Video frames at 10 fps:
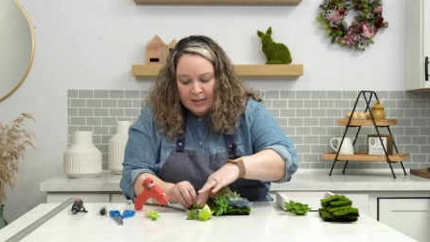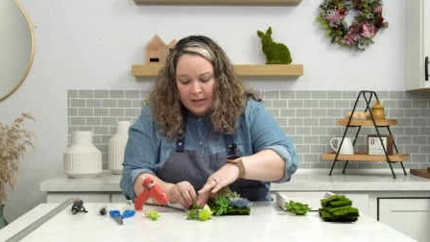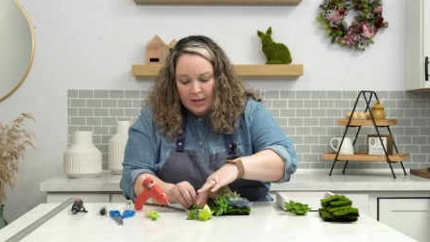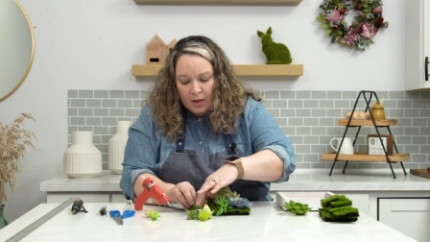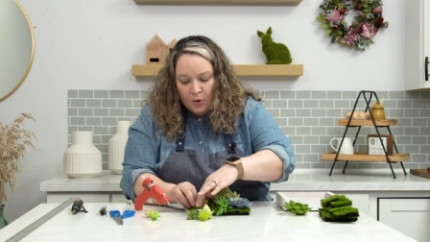
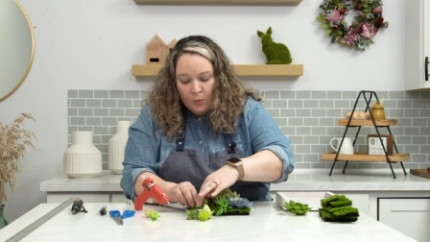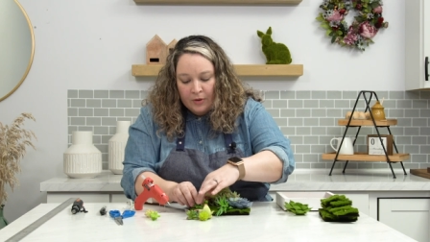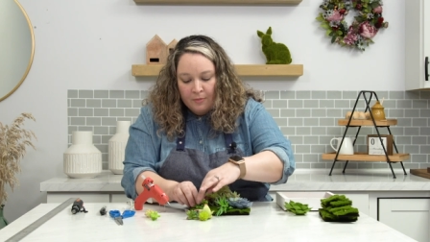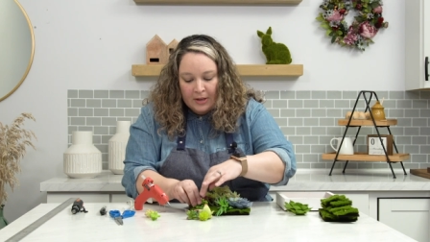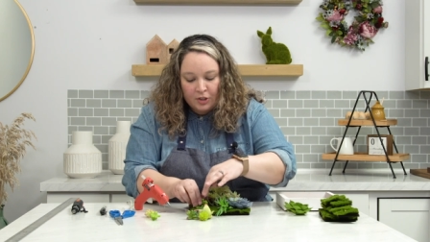like
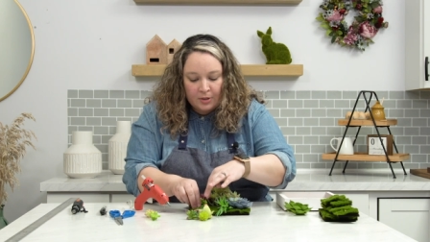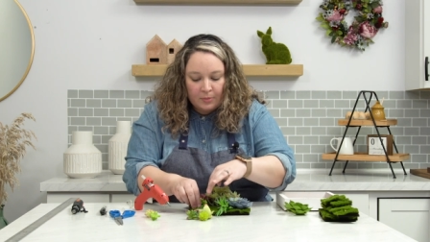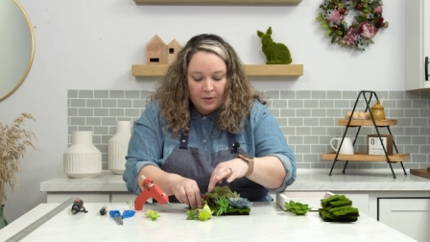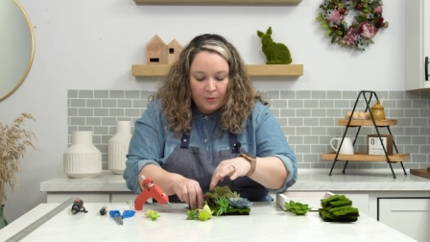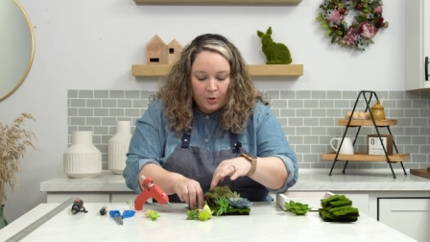we've mentioned
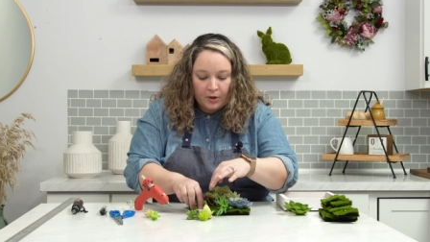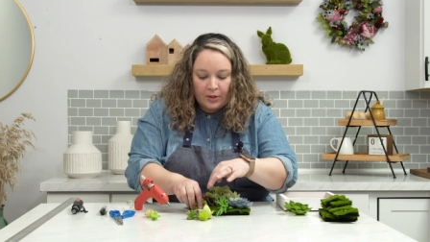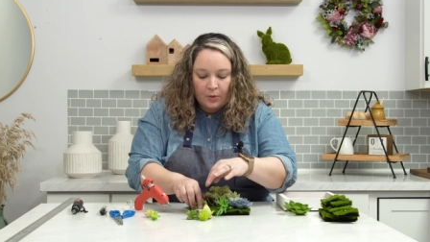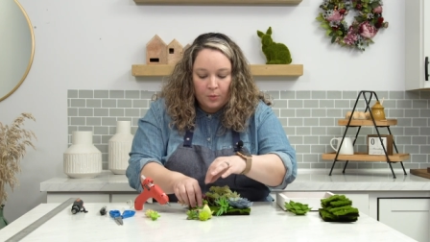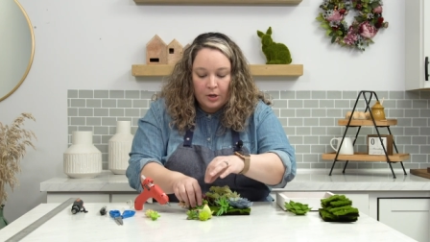before
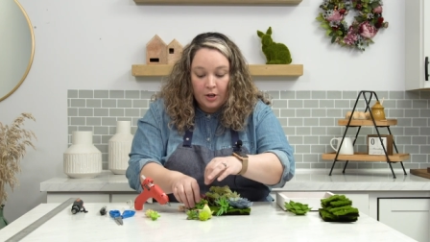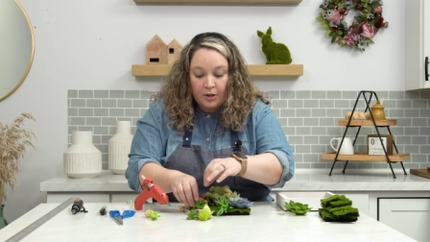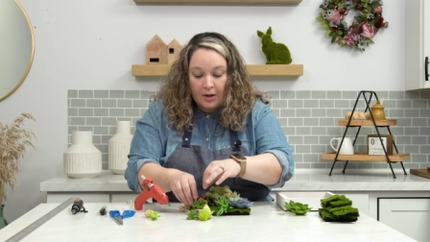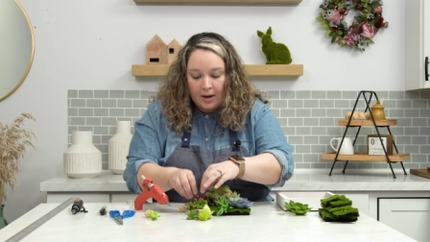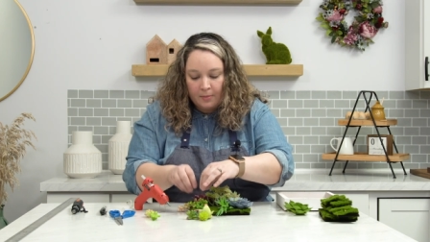that we are
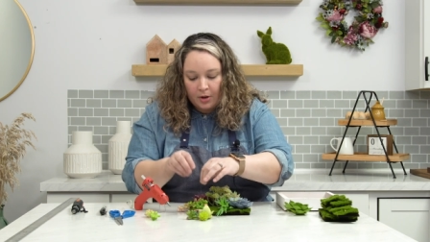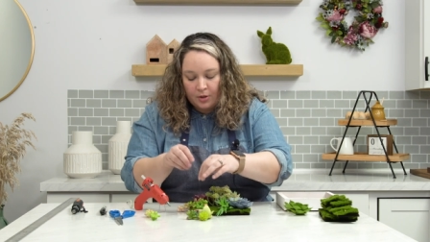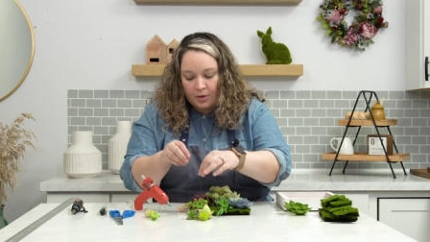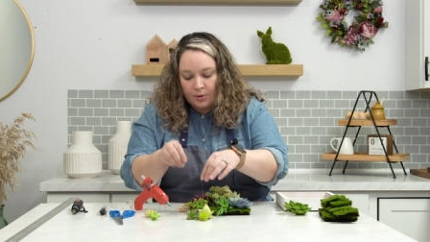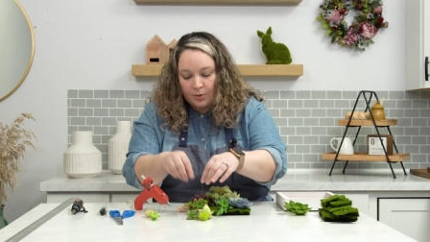not
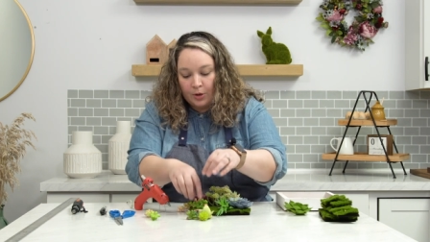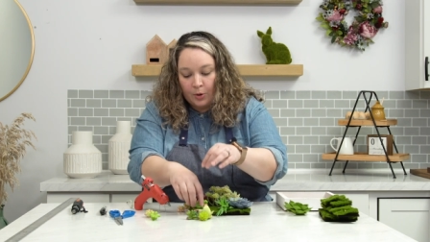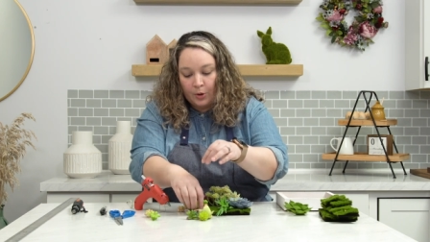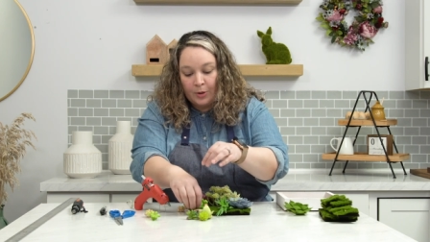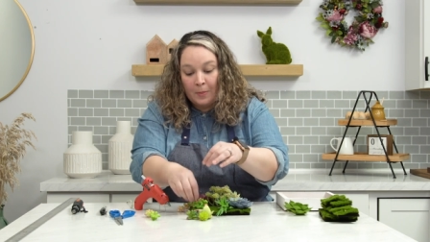Martha
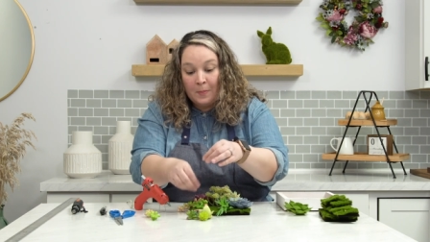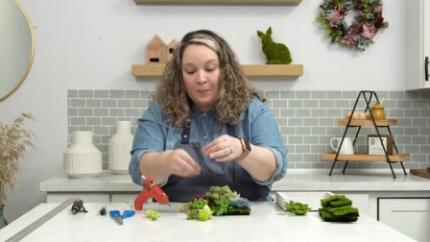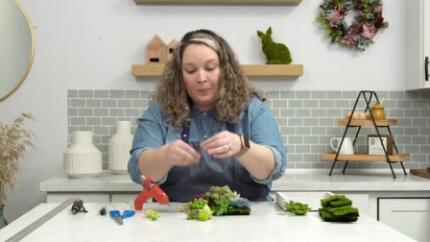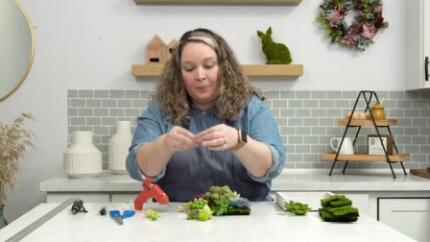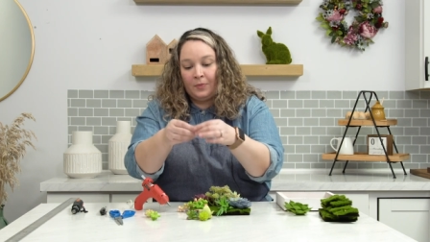Stewart or the
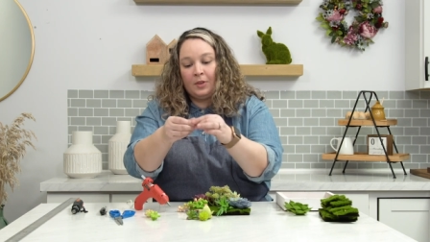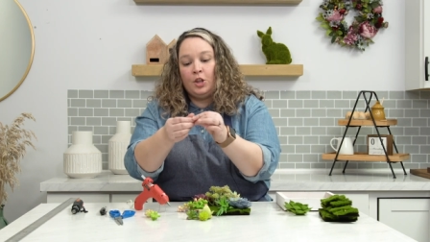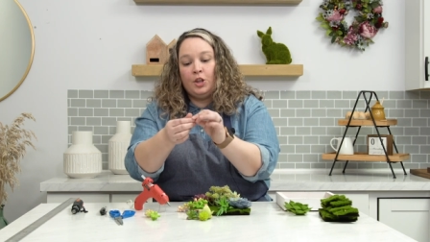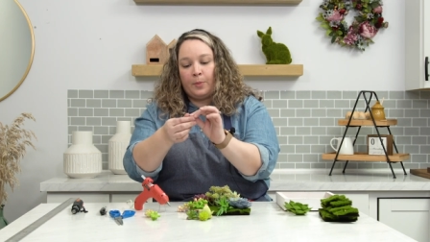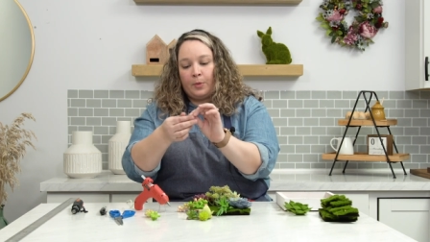
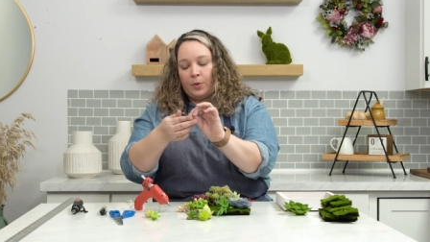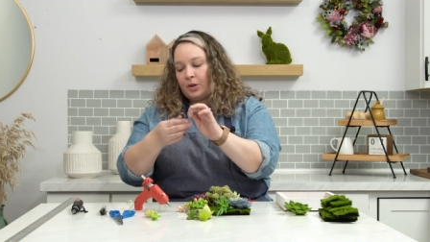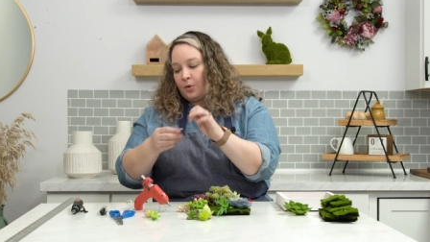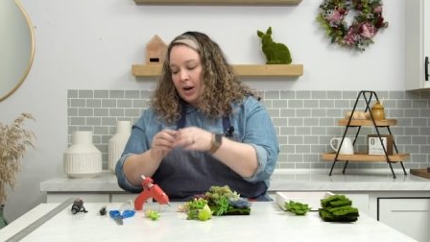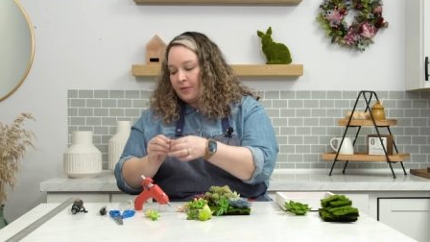number
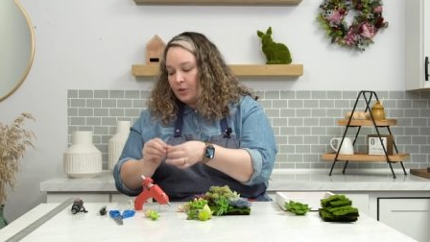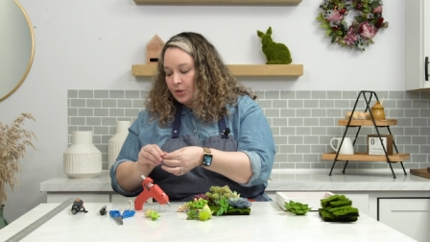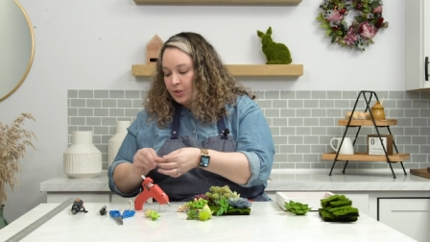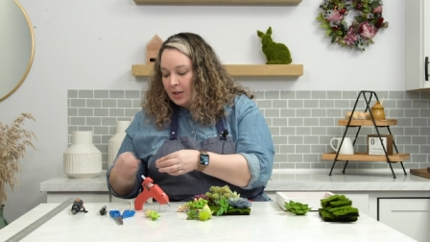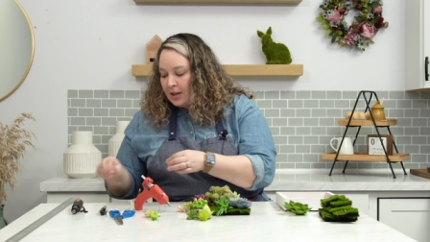one
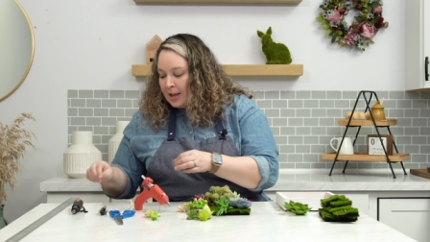crafters,